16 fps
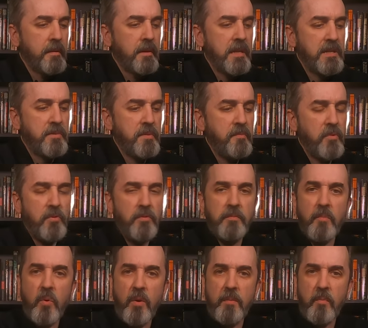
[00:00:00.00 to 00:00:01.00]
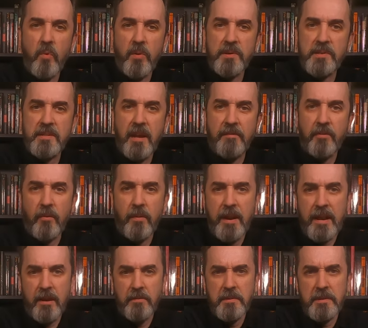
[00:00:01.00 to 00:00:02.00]
As we move more and more stuff
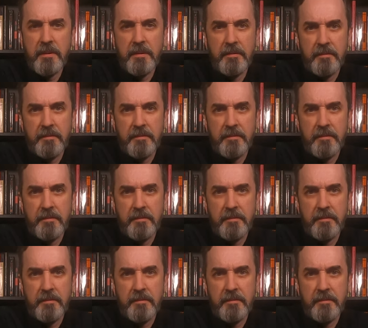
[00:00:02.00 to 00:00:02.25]
around.